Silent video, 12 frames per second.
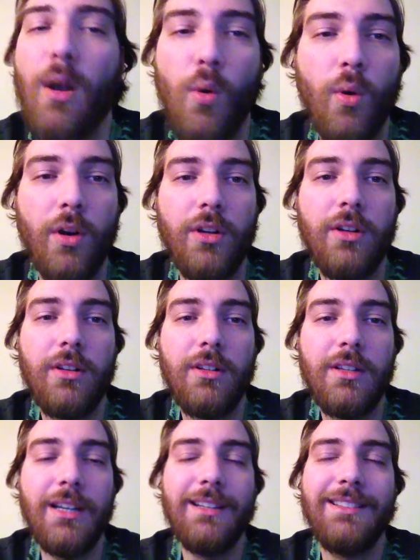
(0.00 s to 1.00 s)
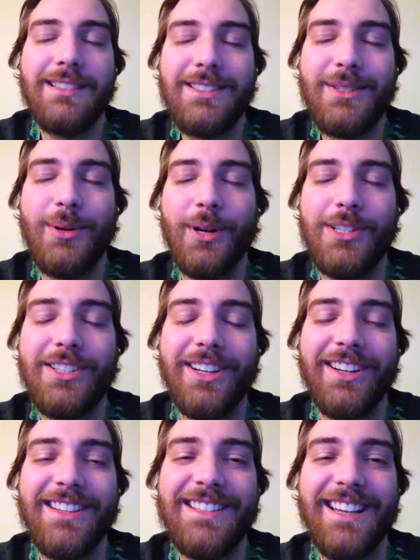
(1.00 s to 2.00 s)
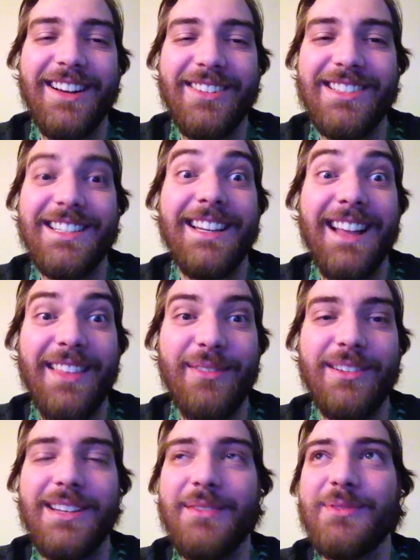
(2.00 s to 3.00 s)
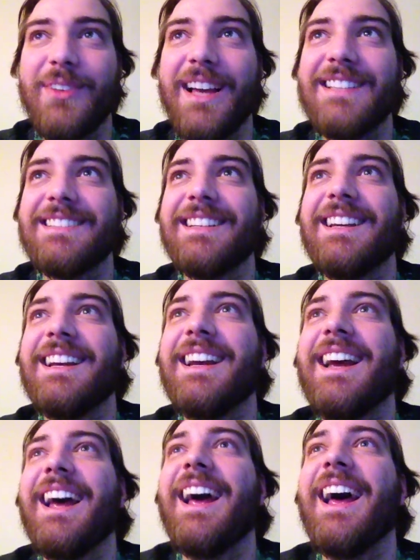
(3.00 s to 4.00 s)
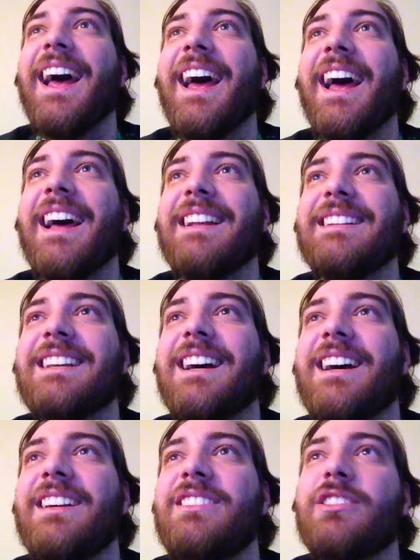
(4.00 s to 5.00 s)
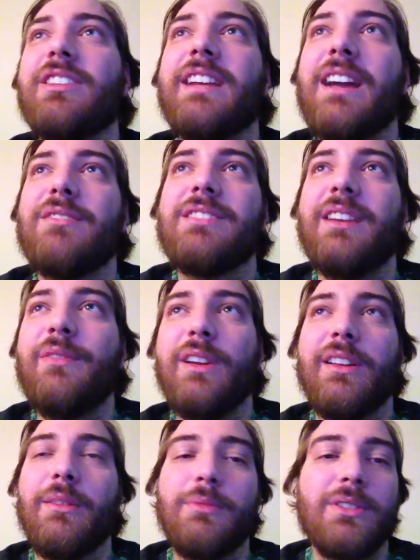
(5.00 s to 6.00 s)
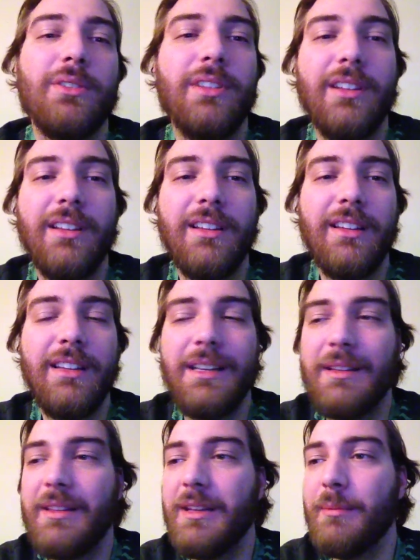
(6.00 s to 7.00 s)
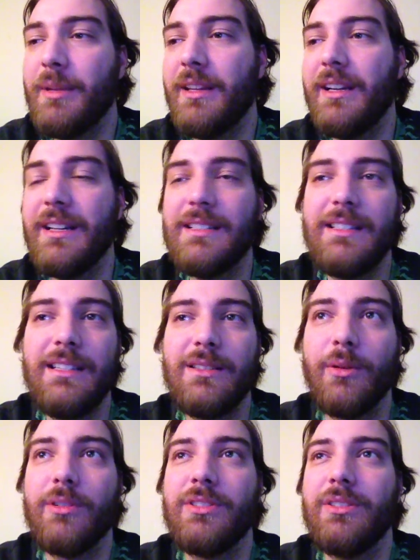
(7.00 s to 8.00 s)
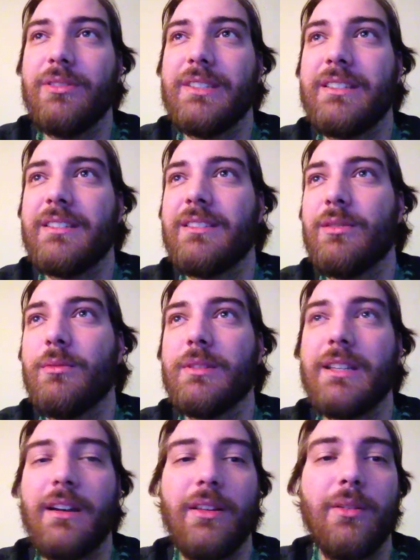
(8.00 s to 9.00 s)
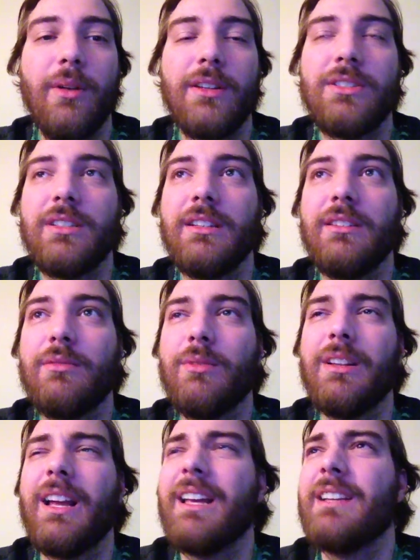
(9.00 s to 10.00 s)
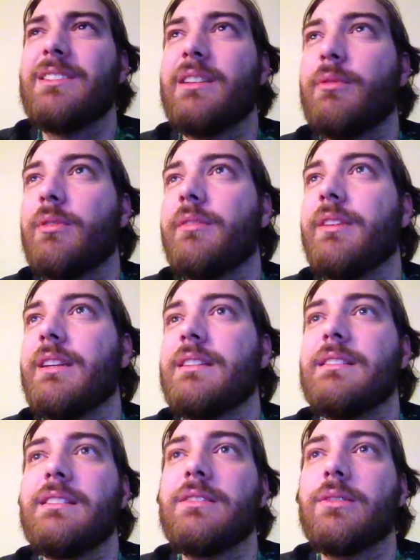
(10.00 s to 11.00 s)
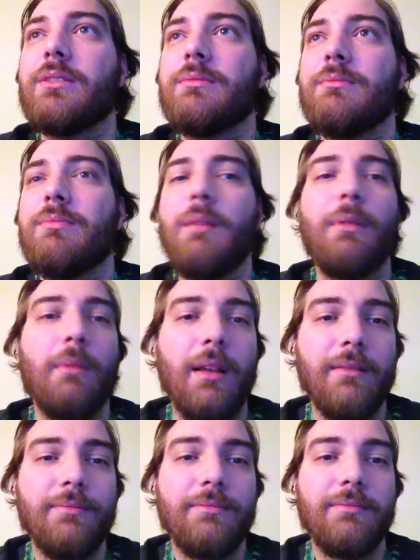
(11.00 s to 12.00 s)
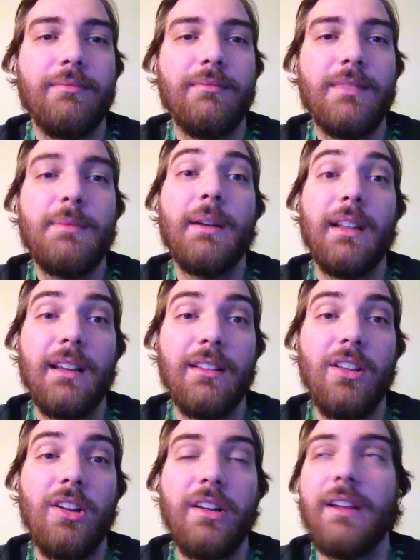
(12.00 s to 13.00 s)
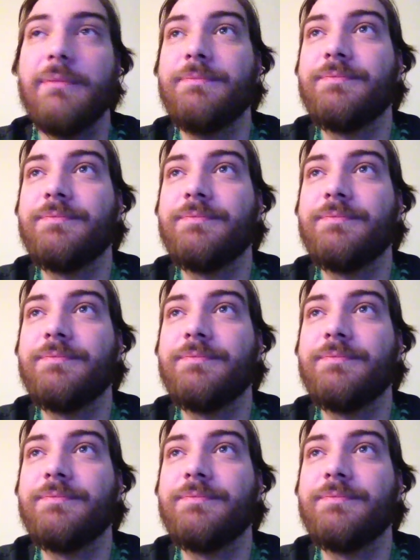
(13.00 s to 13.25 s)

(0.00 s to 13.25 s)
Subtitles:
Court Scorched Earths. I would say that 3 times fast. And you're account siphoning them, so the ability to C-source you is just almost out of the question. Well, I guess they won't even need a C-source. Blah, blah, blah. It's been a long night.